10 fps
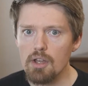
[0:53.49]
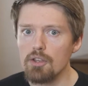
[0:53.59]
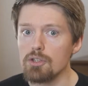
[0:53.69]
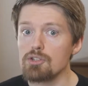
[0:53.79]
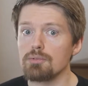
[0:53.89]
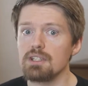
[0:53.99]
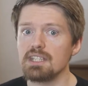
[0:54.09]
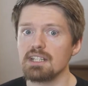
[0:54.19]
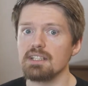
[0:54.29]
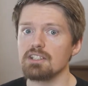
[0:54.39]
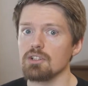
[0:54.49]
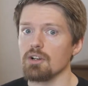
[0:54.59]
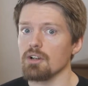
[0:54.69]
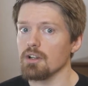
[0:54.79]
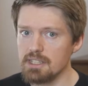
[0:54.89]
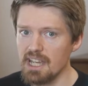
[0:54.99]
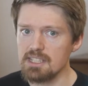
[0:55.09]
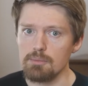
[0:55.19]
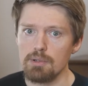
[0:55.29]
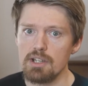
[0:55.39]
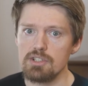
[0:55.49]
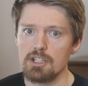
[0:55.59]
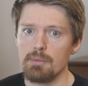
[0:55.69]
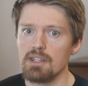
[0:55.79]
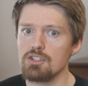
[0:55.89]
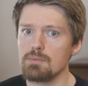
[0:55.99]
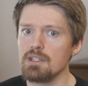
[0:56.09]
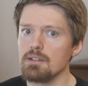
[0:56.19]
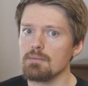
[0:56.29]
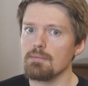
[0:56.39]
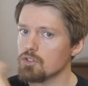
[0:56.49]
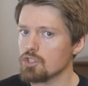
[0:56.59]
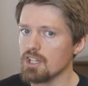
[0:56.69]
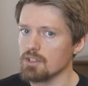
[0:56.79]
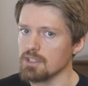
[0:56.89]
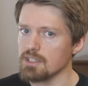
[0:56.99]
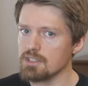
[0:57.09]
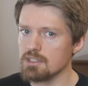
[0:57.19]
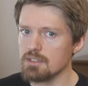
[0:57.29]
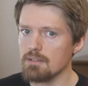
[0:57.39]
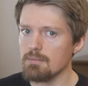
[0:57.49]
Those 3 techniques are task and project management, checklists,